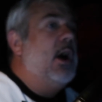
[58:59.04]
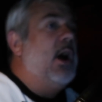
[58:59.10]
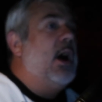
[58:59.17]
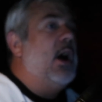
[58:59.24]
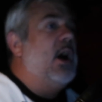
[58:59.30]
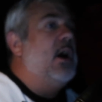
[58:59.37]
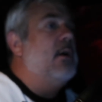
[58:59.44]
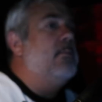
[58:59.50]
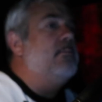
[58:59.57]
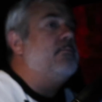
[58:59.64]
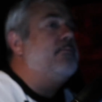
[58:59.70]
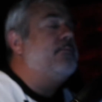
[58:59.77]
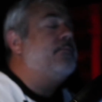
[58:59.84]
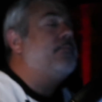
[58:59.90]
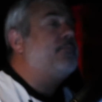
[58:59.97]

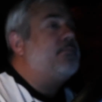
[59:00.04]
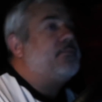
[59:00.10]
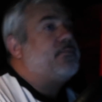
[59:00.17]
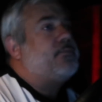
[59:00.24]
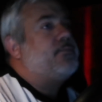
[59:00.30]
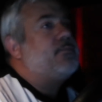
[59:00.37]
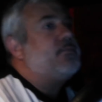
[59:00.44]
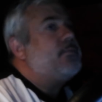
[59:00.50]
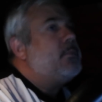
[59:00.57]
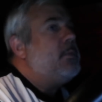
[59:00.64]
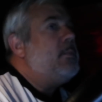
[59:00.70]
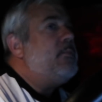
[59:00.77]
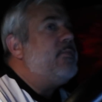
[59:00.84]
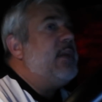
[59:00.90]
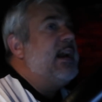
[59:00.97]

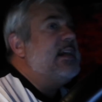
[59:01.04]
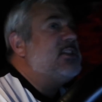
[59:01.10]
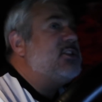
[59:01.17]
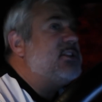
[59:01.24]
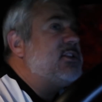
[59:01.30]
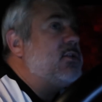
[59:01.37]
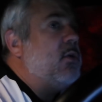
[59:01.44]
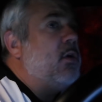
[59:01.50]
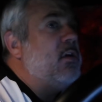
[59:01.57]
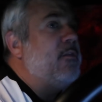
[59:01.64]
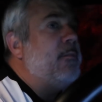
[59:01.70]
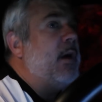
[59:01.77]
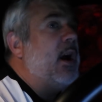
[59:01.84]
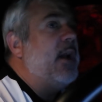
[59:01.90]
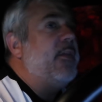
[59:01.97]
Um, it's just a goal
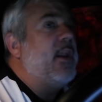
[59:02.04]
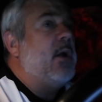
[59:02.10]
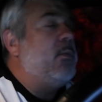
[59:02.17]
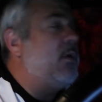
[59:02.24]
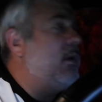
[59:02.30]
of mine that I